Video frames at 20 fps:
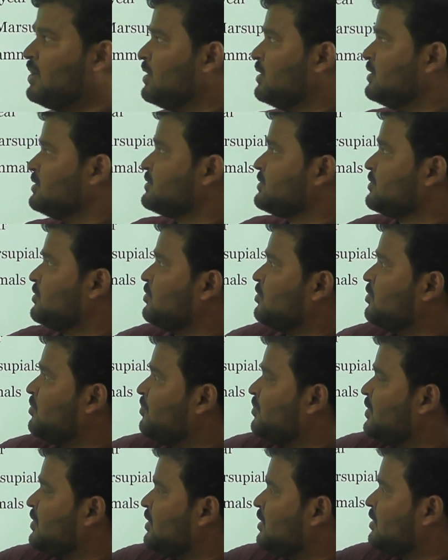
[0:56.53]

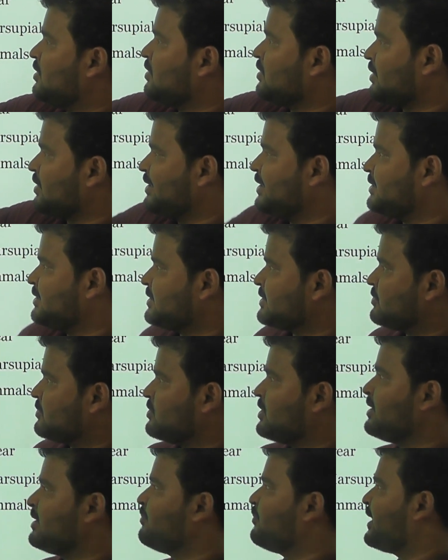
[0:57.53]
So related to the
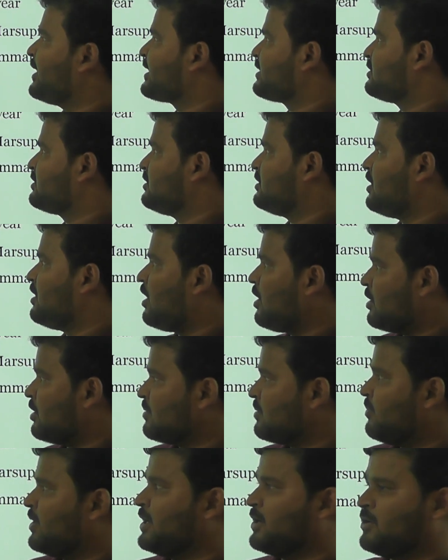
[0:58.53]
impact on
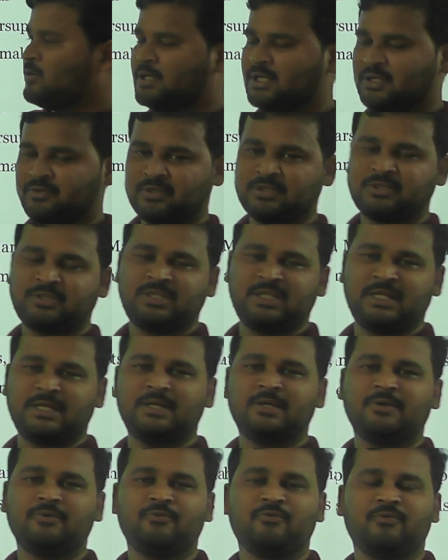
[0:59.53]

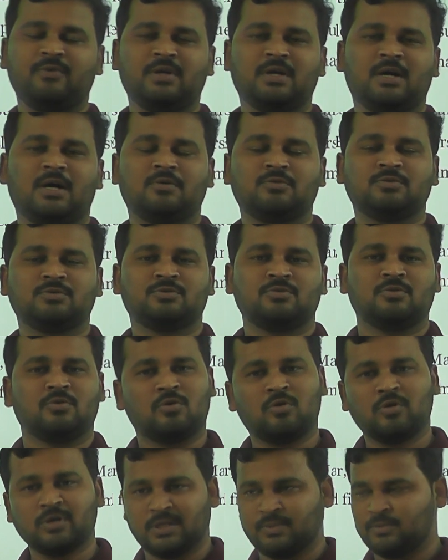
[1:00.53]
biodiversity, we have to
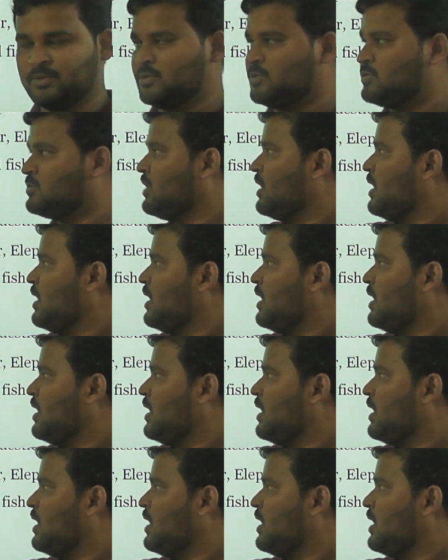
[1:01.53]
know about